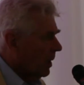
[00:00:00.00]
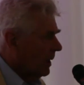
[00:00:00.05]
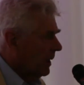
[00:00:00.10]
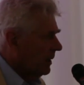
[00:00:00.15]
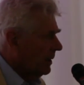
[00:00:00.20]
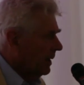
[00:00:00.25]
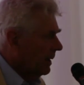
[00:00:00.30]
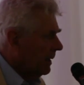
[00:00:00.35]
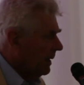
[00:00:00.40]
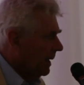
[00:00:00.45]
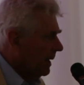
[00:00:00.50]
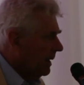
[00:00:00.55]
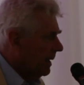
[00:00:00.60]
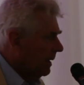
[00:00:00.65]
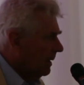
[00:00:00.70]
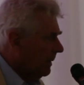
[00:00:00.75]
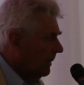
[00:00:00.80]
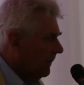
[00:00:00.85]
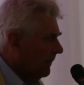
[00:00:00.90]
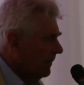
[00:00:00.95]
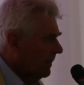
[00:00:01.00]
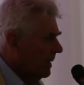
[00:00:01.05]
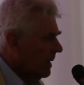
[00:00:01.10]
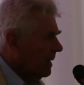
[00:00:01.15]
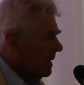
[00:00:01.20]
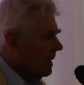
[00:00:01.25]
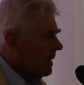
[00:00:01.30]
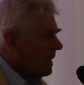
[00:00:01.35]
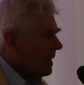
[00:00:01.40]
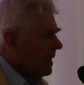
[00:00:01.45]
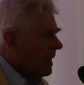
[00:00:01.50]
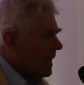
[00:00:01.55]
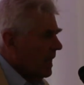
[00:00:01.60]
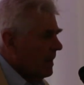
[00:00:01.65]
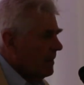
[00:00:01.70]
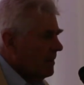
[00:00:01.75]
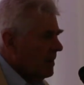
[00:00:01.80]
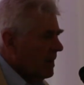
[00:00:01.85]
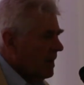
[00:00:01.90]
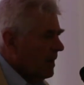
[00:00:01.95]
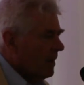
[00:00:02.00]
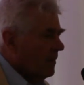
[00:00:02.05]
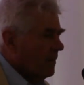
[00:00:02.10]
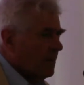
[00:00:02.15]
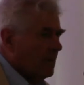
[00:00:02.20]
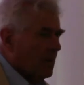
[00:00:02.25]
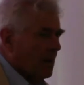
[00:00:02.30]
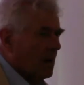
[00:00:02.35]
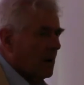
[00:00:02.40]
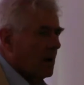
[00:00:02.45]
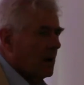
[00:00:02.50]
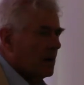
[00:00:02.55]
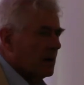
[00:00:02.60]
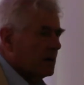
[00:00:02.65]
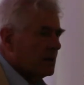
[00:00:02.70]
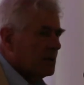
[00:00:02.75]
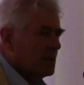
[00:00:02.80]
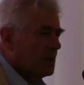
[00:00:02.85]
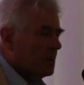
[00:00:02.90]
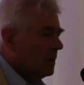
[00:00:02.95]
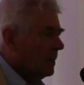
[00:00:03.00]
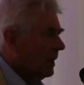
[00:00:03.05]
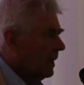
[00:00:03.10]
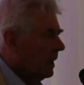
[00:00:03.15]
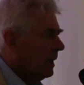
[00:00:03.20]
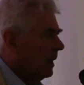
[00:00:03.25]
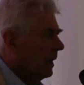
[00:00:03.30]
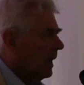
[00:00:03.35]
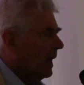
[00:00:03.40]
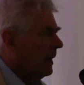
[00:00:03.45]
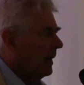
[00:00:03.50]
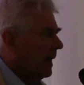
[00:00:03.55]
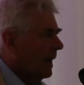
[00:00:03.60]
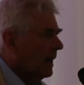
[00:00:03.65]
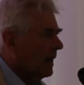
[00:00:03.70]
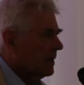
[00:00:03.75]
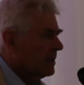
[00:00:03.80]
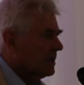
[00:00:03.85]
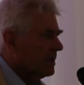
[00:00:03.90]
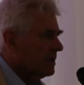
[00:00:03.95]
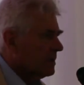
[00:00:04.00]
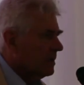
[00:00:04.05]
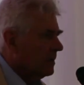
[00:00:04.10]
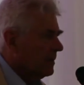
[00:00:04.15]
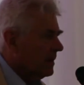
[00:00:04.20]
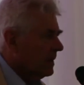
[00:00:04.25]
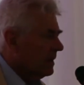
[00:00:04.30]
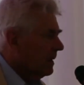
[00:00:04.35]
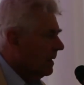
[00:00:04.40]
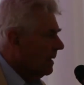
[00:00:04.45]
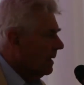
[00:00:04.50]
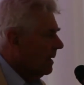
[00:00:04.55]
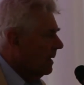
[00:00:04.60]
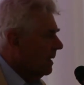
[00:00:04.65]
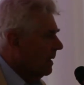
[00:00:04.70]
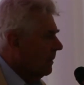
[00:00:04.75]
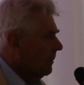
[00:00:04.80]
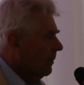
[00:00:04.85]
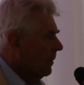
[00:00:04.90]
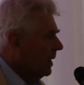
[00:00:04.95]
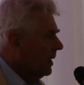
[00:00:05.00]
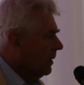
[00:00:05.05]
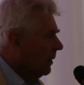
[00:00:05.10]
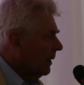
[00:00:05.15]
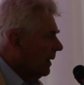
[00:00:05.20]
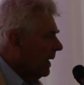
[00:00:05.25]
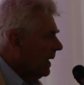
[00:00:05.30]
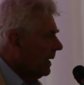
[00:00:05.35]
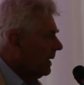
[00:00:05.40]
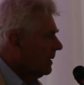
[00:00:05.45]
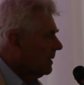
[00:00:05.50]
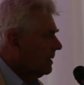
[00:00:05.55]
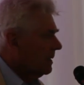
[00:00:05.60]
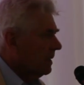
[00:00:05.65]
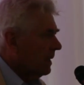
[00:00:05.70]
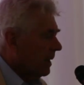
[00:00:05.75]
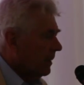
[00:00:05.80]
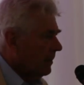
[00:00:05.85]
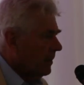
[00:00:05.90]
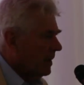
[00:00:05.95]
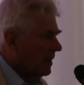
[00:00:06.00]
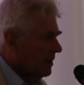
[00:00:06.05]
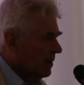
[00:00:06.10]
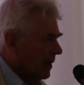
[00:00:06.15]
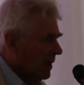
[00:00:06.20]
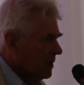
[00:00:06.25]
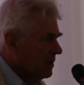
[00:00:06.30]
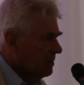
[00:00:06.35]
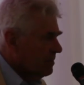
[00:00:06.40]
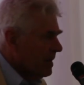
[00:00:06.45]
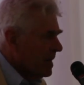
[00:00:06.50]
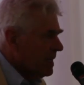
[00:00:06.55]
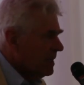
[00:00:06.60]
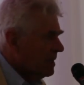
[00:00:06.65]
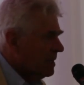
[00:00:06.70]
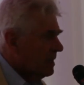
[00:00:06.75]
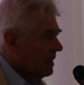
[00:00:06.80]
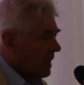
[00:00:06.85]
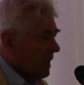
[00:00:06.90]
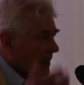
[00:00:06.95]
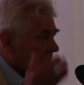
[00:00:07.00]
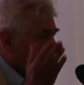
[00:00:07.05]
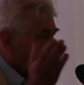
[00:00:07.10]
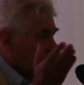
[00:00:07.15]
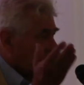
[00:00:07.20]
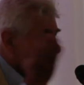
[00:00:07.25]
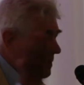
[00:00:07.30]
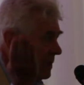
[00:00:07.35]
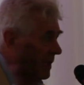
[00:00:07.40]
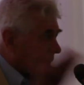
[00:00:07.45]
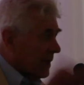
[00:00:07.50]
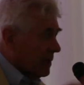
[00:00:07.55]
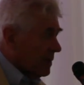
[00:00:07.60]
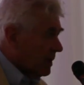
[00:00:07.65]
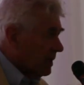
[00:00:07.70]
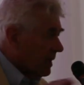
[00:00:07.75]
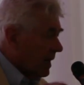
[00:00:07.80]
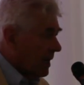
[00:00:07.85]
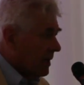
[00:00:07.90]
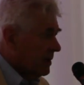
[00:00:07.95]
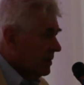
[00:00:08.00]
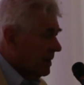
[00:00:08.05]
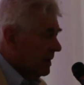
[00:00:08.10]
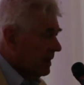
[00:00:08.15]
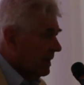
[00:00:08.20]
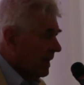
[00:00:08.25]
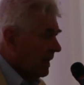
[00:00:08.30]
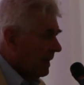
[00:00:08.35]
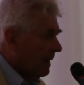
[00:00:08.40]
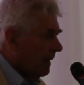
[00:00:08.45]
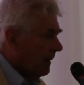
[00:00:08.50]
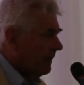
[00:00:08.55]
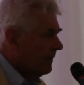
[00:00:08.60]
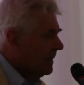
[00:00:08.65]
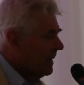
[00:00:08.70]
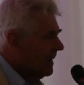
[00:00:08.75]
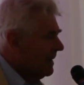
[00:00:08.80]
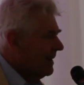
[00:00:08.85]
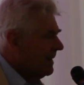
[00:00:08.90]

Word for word: quality data and we have far too little analysis of it. We collect and we transmit and we slice and dice the data,